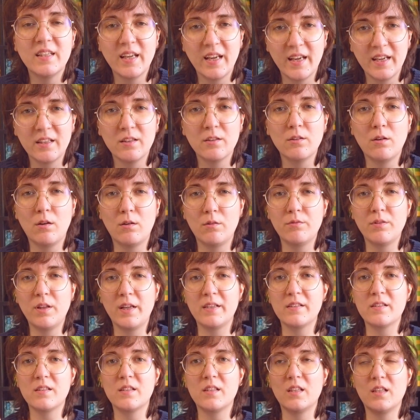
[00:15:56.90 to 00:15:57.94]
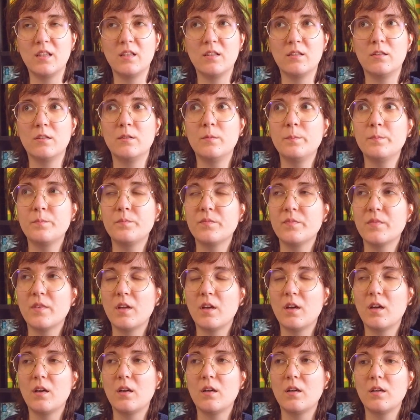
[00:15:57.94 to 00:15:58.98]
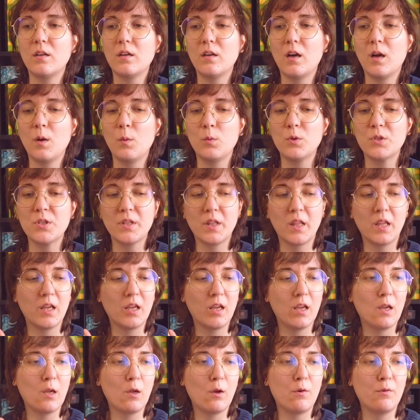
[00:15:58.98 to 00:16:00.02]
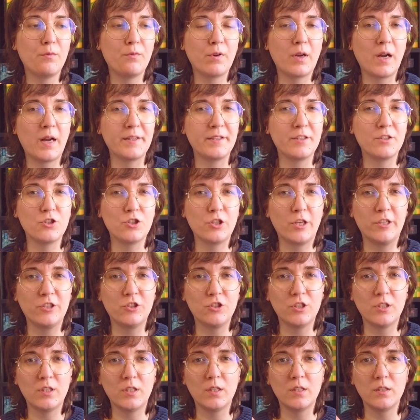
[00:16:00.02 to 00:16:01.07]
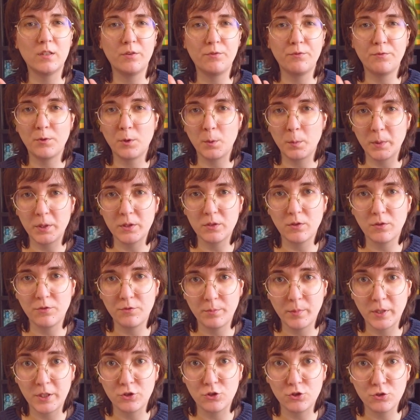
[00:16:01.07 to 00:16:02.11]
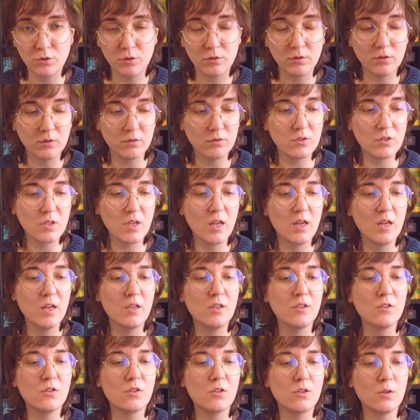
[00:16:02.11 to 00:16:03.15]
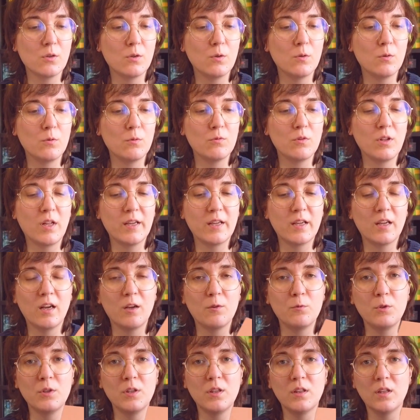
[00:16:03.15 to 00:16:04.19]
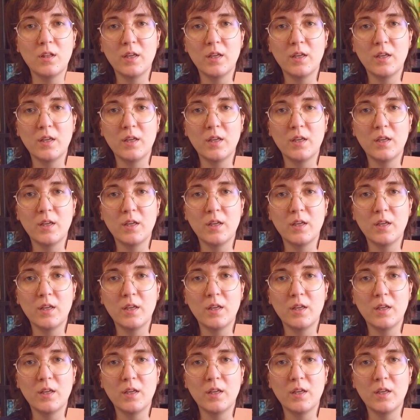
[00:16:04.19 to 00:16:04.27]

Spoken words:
end of last year, I was thinking of kind of changing the format of my journals. So, like, I really